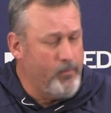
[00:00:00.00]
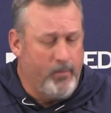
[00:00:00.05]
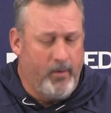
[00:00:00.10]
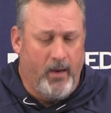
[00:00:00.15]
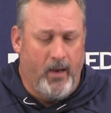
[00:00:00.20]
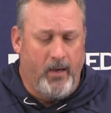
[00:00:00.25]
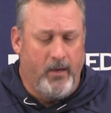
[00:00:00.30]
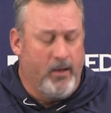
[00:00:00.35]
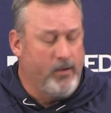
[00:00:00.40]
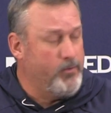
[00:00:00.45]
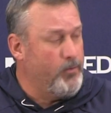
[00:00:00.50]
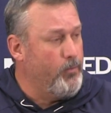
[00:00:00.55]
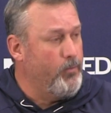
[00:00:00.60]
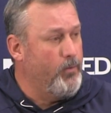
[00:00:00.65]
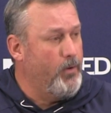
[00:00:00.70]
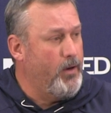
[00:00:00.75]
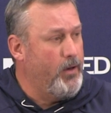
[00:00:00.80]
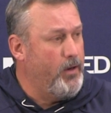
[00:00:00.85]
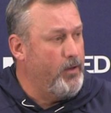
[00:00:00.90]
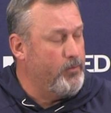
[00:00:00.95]
I mean, he does
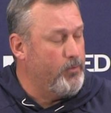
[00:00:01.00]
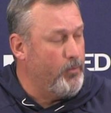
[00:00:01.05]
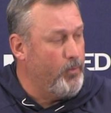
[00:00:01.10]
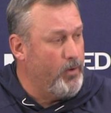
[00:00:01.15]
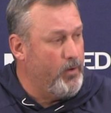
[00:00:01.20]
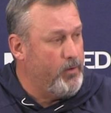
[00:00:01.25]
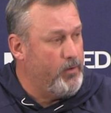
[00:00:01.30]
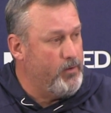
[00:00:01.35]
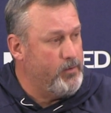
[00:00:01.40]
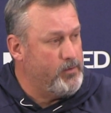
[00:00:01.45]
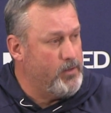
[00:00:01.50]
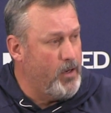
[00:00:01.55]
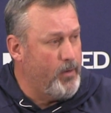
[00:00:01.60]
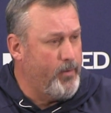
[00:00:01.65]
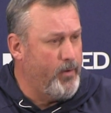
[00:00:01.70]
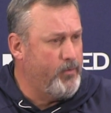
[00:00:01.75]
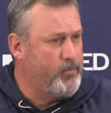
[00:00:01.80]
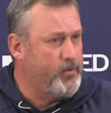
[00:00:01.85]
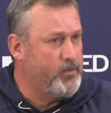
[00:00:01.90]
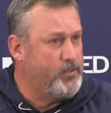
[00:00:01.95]
a really good job.
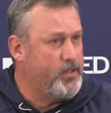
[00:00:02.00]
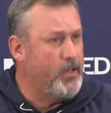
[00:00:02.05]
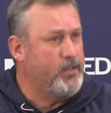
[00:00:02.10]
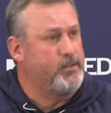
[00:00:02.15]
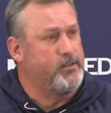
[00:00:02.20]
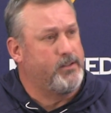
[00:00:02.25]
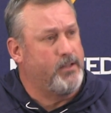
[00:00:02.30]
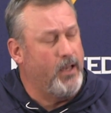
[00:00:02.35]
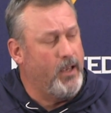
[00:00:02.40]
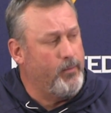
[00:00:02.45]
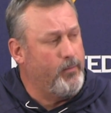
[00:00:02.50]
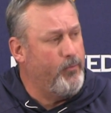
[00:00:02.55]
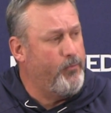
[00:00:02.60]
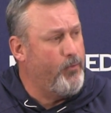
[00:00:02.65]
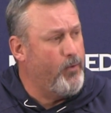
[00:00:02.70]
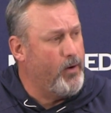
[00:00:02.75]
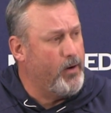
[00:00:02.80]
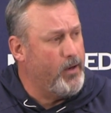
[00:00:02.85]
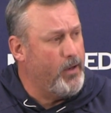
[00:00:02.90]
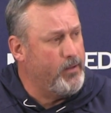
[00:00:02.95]
He was at Texas Tech
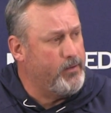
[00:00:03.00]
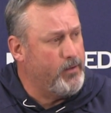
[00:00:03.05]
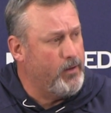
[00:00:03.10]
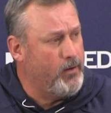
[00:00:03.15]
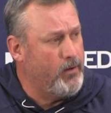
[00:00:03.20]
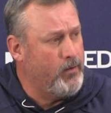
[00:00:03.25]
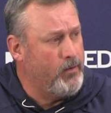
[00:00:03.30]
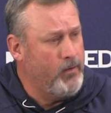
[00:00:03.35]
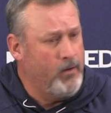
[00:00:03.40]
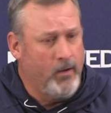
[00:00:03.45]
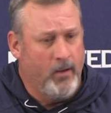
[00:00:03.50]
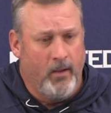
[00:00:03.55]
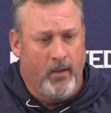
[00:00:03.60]
before I got there.